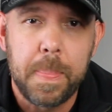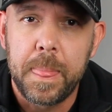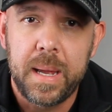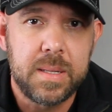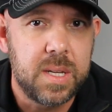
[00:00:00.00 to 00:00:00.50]

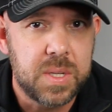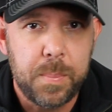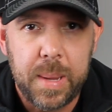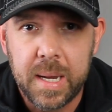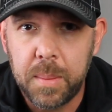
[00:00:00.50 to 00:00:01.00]

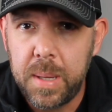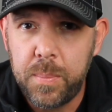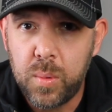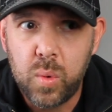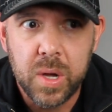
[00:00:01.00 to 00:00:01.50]
anticipating
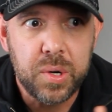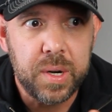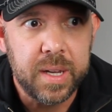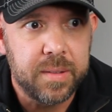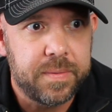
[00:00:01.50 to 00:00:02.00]
people
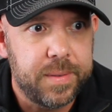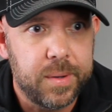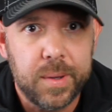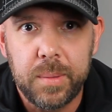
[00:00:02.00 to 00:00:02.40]
wondering if,